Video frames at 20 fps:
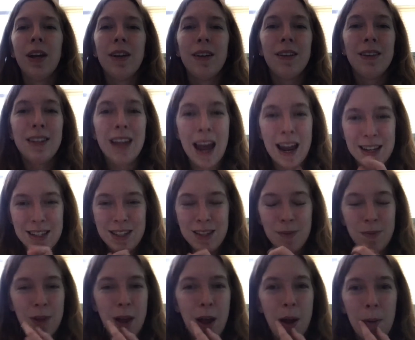Yes.
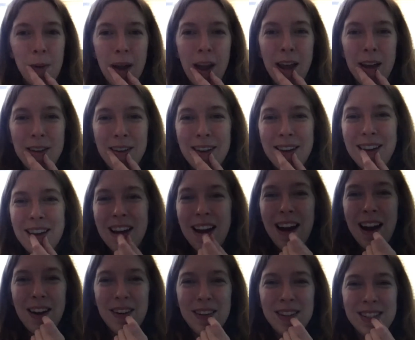Okay.
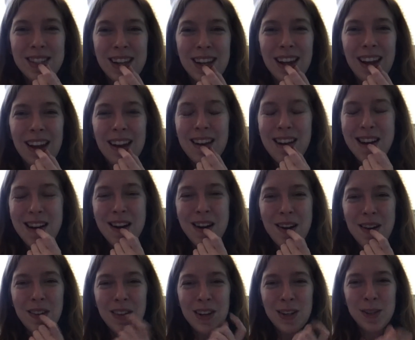I was like,
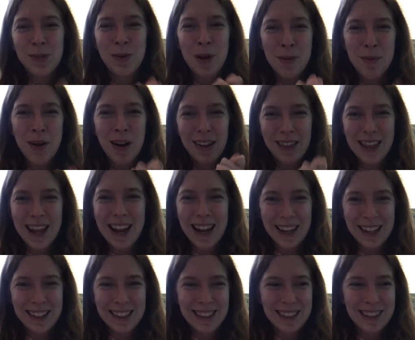no, there's one more
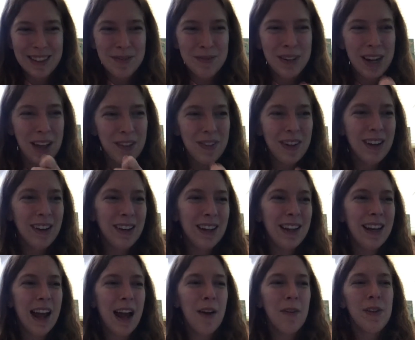thing. But I figured
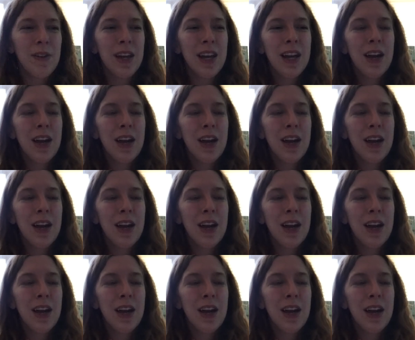it out.